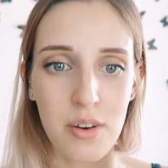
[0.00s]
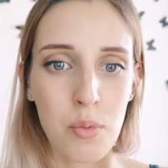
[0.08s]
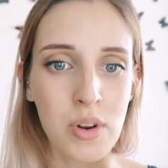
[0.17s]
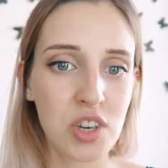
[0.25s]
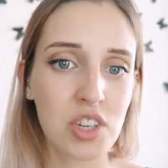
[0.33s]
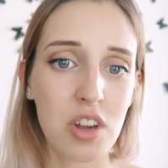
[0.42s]

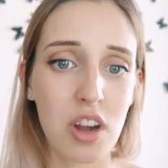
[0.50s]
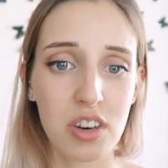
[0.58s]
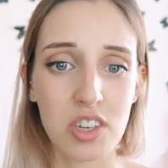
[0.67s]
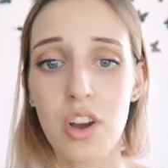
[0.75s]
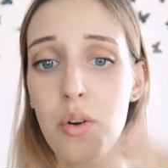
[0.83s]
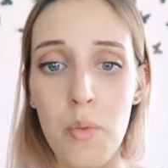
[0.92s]
one
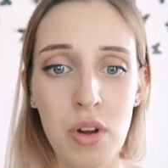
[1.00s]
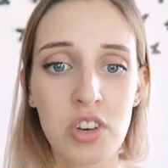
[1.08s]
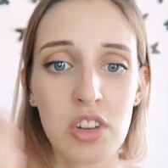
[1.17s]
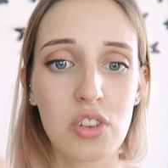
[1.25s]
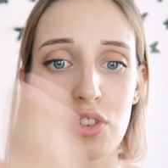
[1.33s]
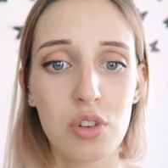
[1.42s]
shot, shot
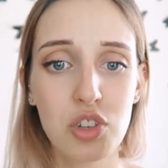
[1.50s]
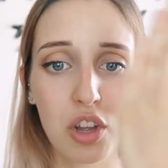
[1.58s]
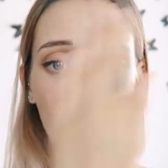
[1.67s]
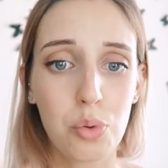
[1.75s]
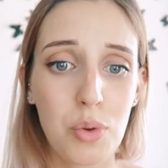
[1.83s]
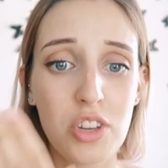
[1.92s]
one, shot two,
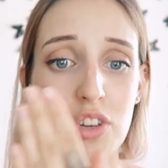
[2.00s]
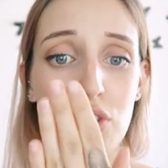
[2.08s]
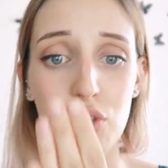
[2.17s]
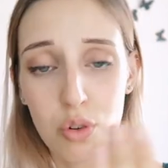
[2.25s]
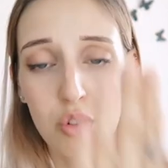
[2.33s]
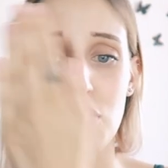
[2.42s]
shot three,
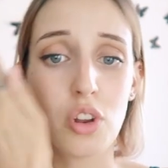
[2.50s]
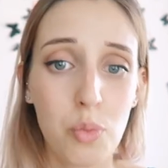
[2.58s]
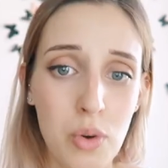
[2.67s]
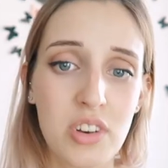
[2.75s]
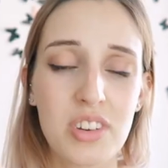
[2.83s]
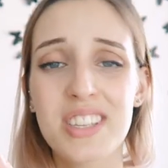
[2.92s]
shot two,
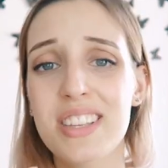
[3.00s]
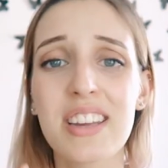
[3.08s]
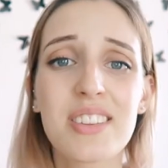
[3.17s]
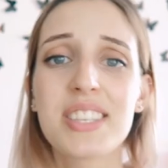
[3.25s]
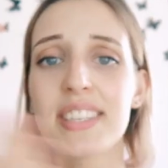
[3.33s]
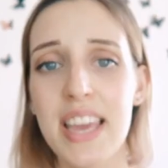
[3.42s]
shot one. It's
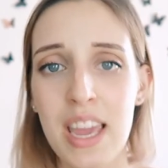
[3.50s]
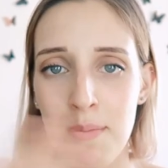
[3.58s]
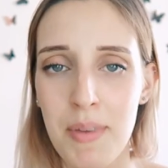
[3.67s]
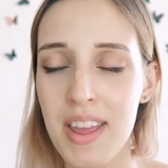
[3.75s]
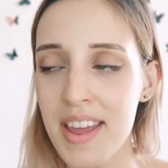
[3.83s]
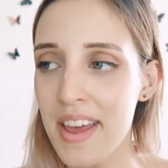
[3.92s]
like the
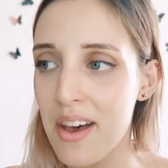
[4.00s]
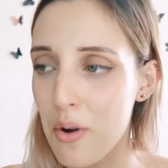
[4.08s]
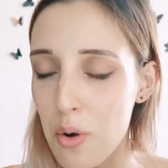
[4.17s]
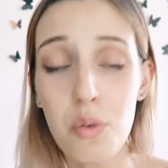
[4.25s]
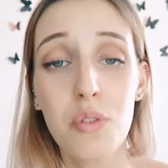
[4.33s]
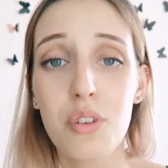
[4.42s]
same
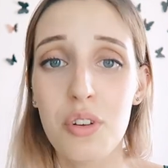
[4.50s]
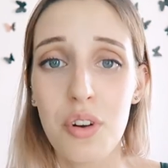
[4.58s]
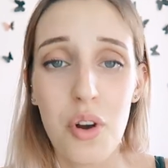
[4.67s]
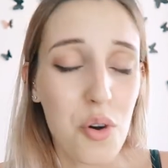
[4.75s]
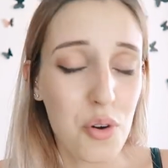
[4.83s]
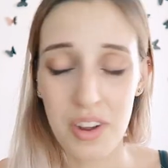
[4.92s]

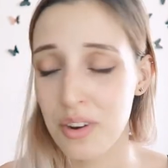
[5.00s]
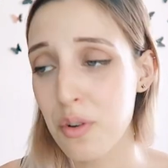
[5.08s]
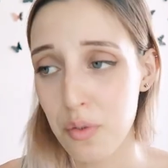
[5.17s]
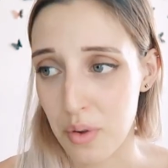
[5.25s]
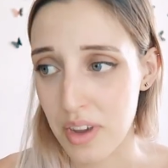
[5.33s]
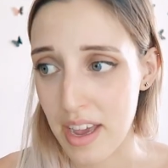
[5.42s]
over and
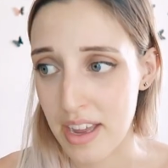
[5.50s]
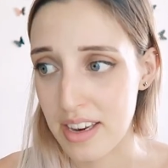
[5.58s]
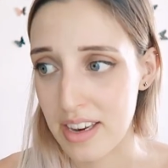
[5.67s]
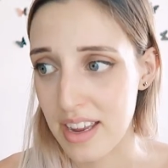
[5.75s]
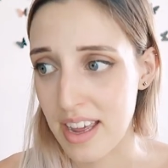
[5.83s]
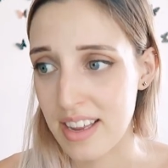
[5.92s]
over
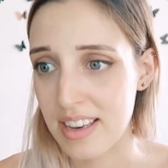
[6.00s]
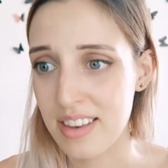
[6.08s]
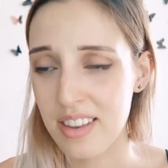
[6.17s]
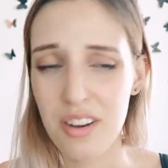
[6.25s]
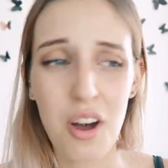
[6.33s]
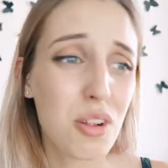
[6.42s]
again,
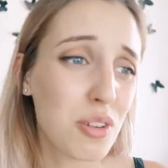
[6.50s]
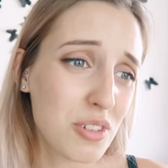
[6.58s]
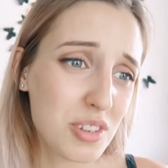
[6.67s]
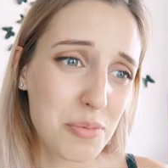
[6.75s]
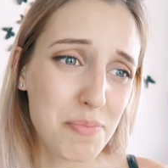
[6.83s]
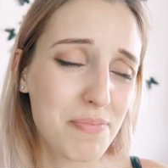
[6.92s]
and the
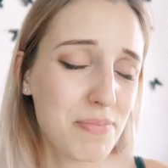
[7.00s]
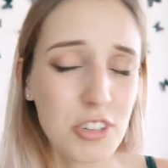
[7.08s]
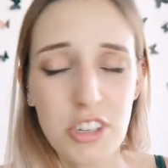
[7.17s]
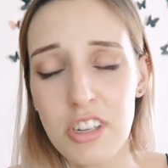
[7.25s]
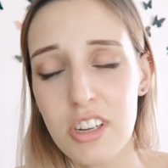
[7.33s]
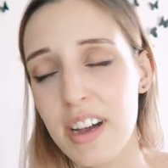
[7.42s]
colors
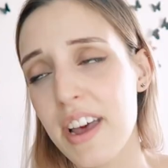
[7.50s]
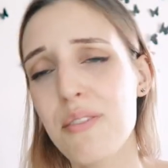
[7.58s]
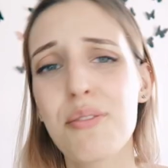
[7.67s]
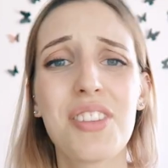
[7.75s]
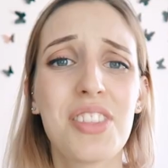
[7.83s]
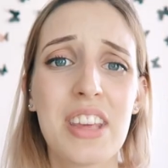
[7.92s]
are
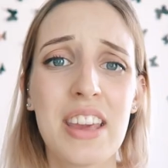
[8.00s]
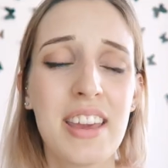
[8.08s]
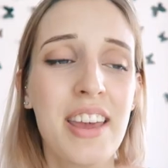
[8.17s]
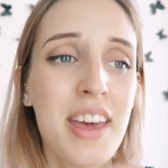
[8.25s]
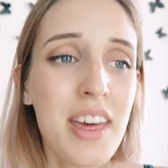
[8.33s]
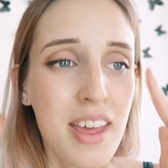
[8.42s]

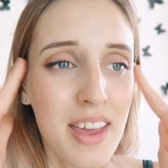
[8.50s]
everything.